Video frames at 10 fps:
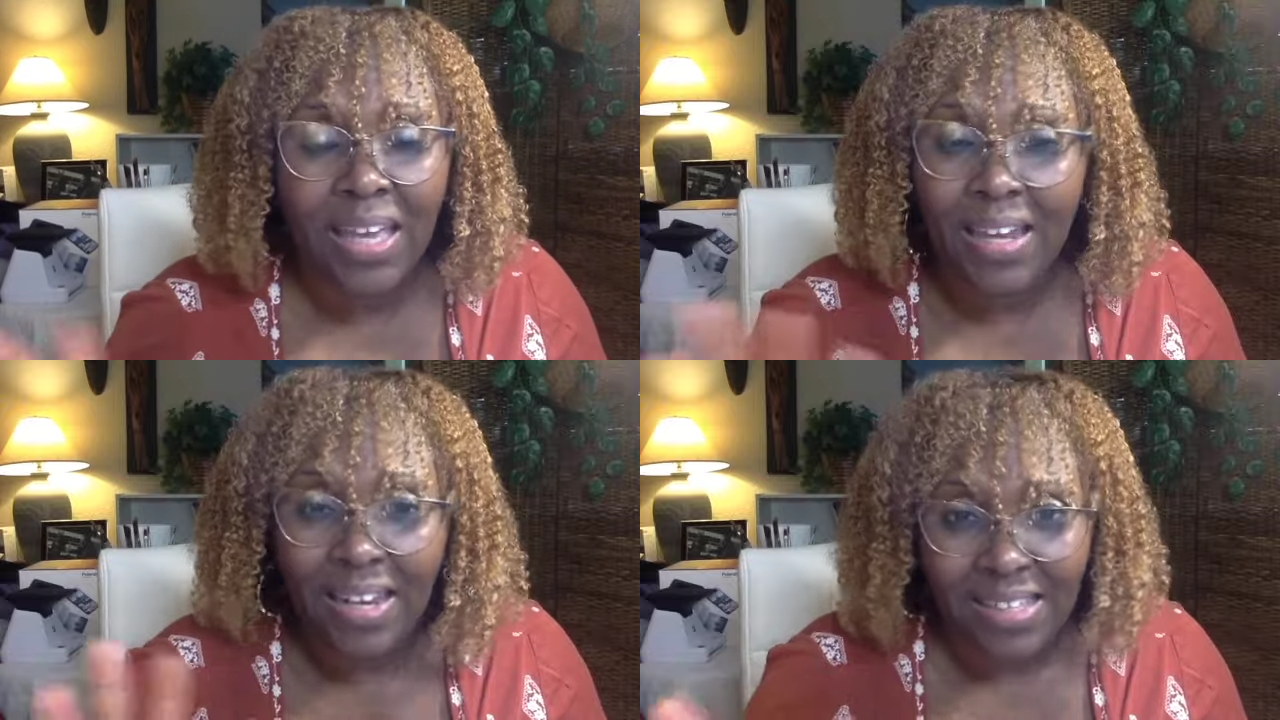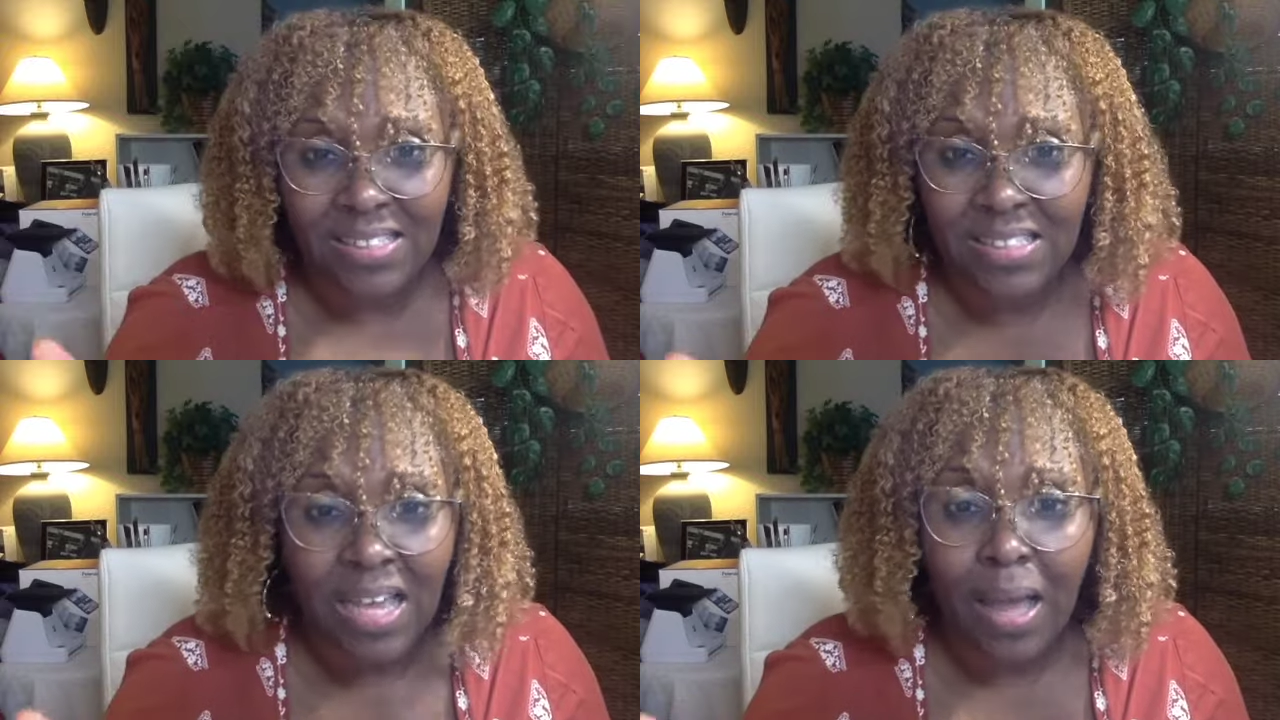and I can
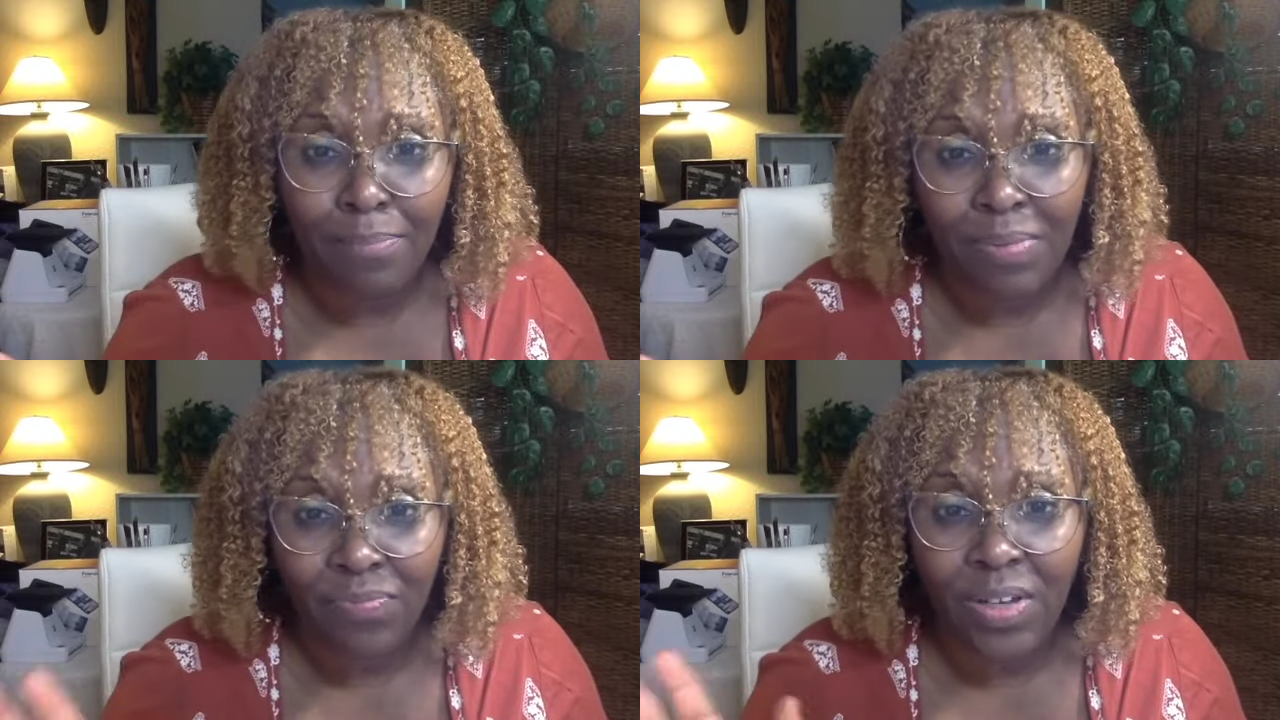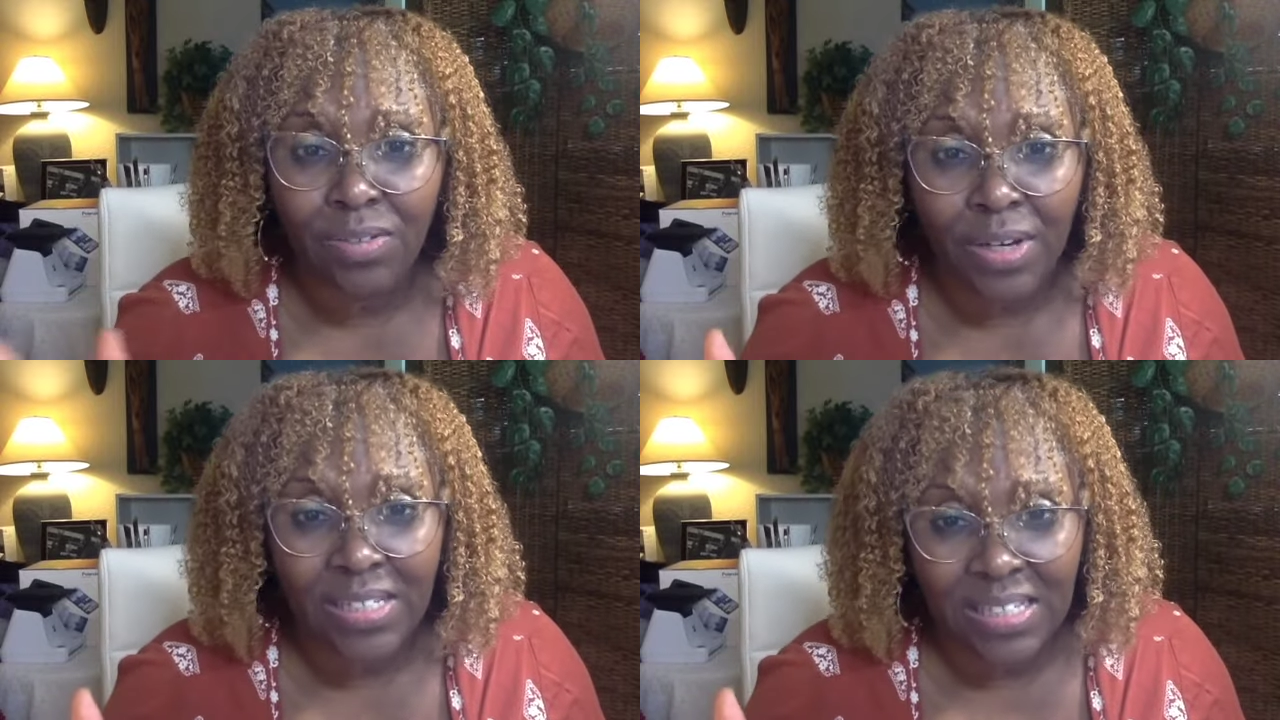stop
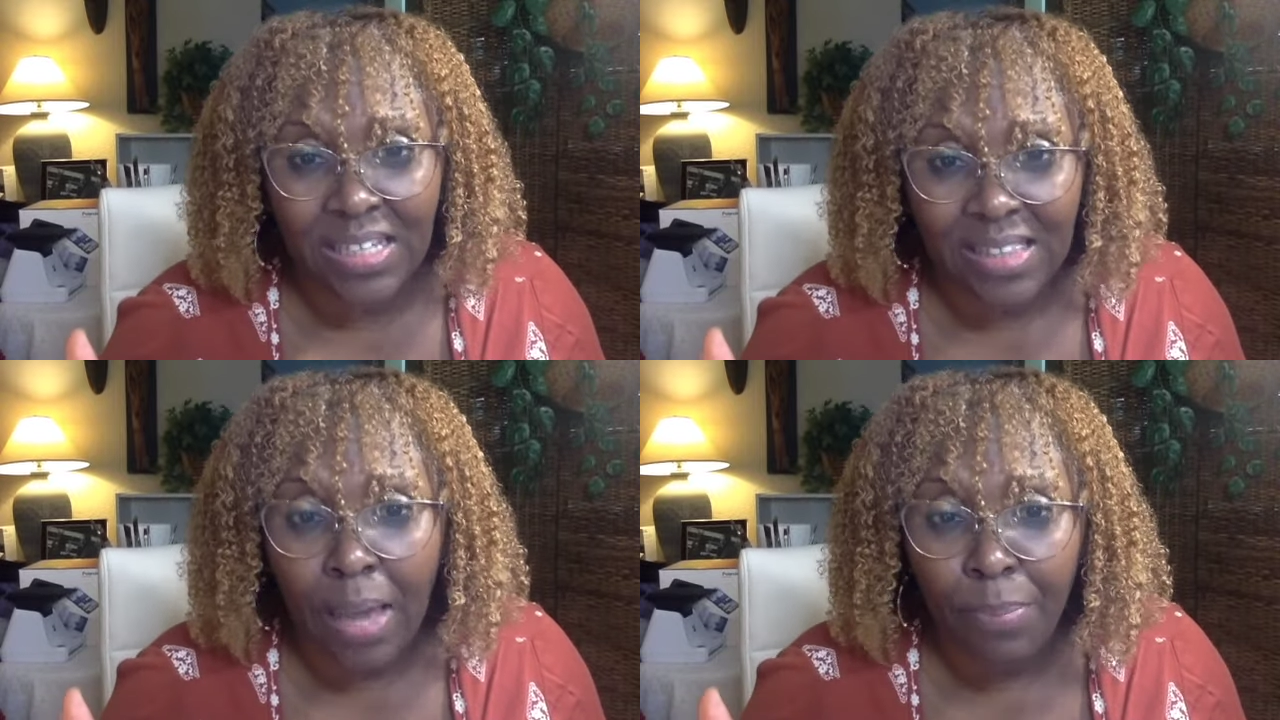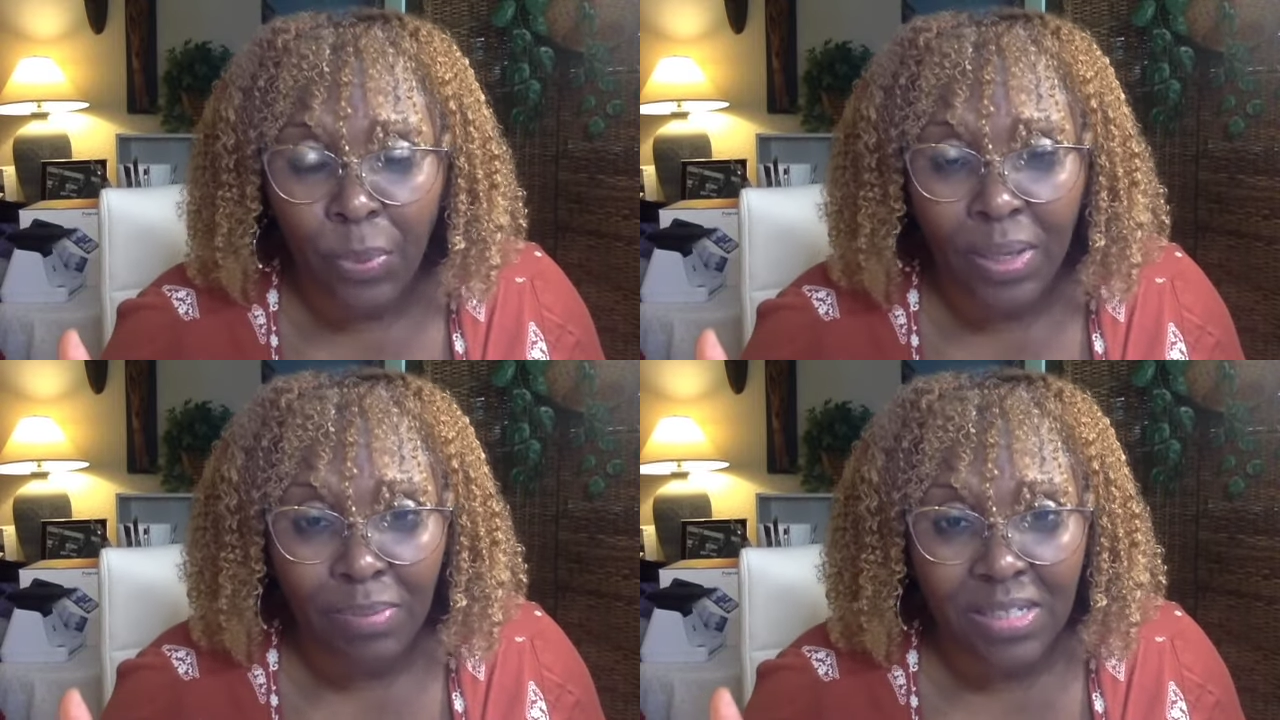fundraising at that
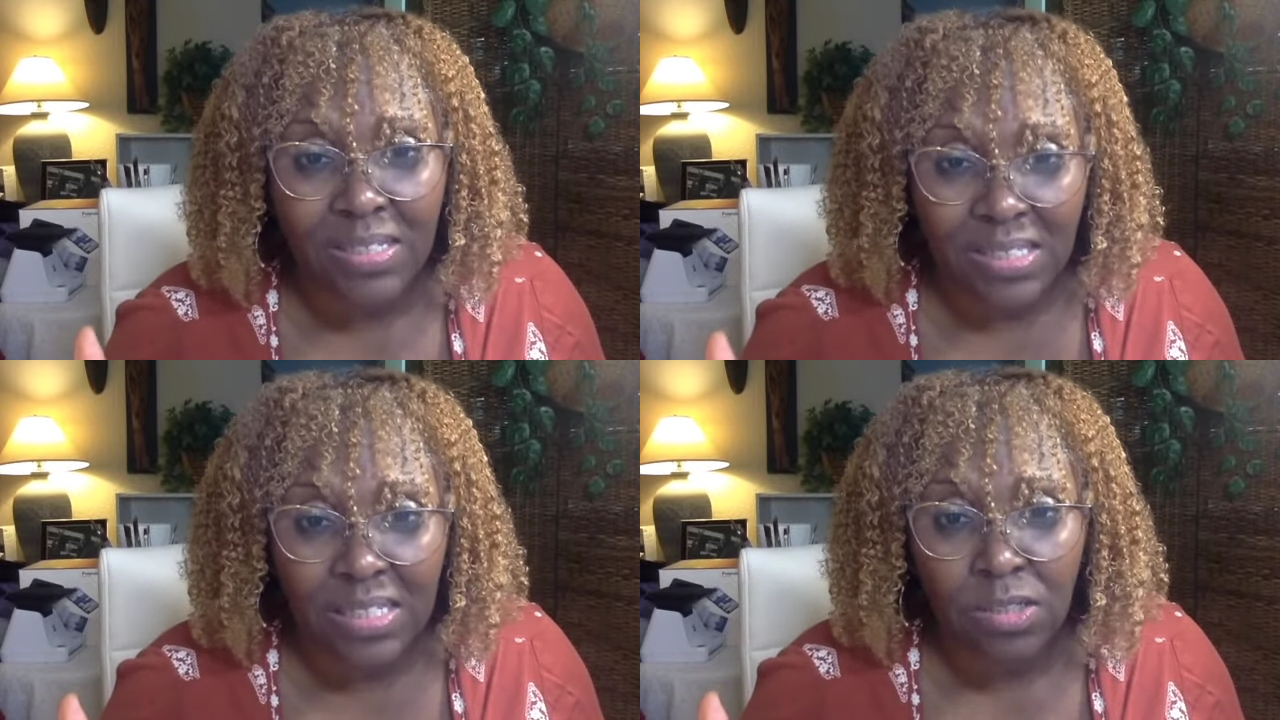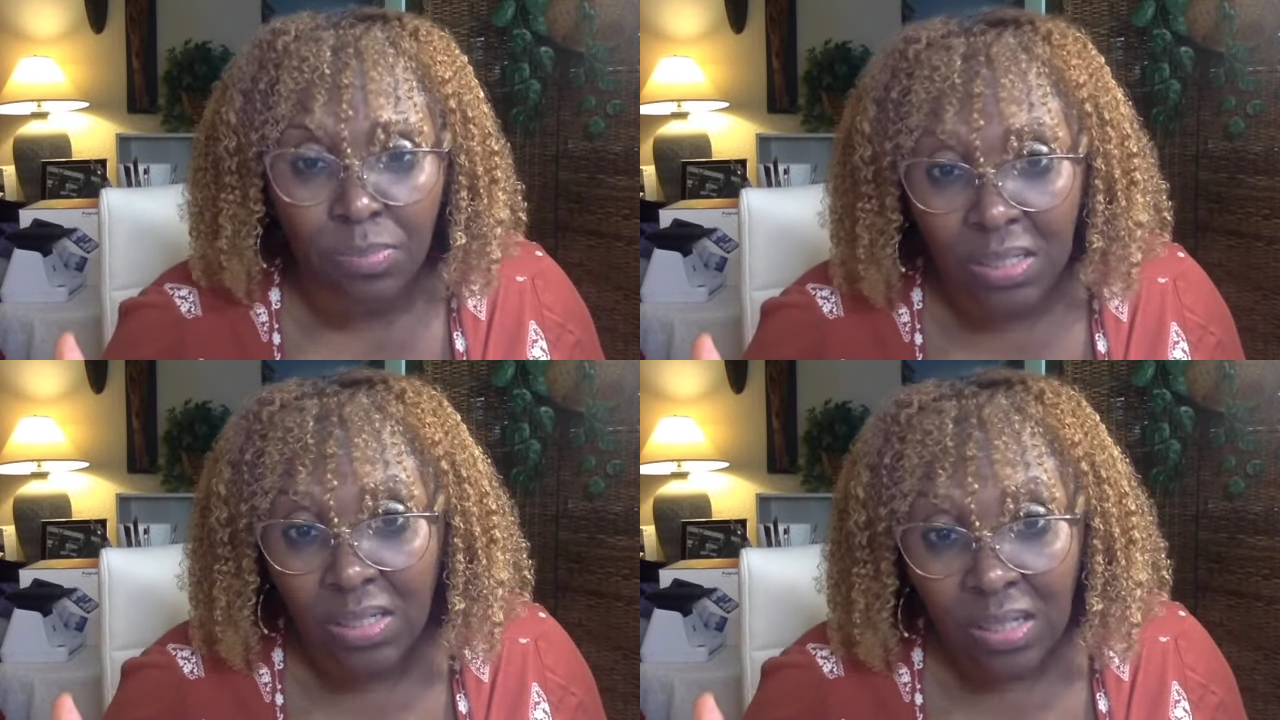point because things will
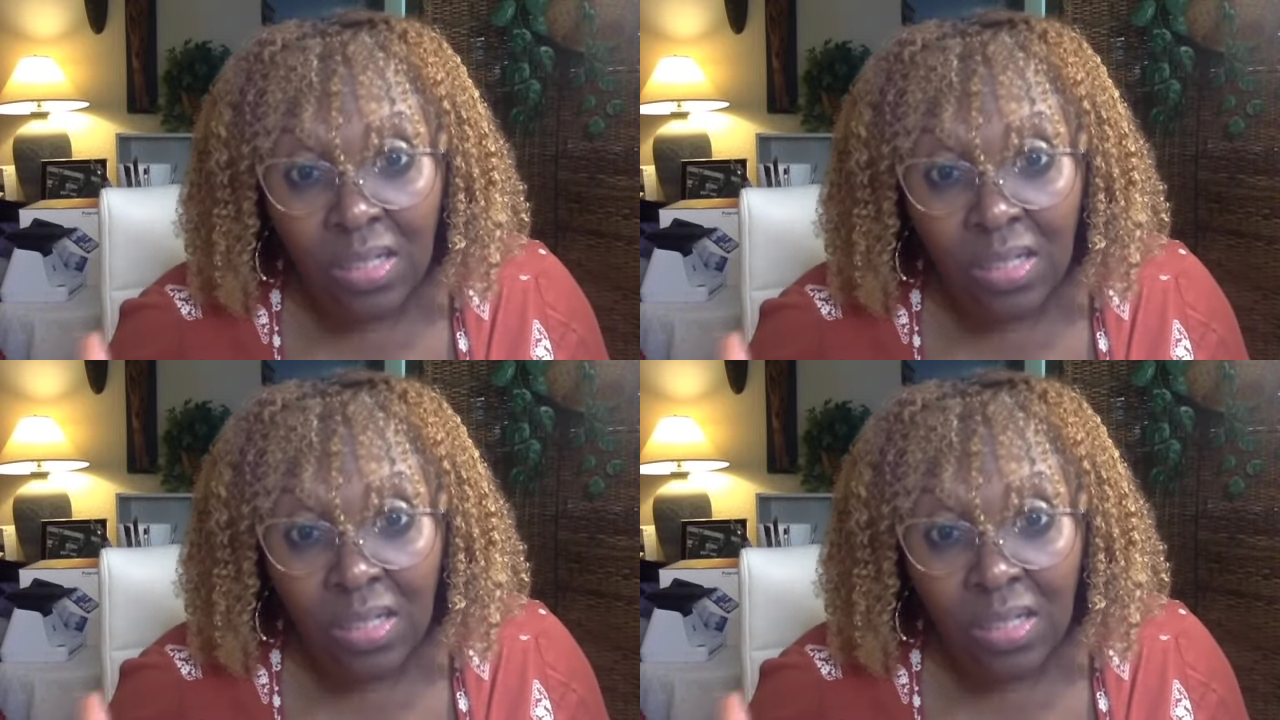be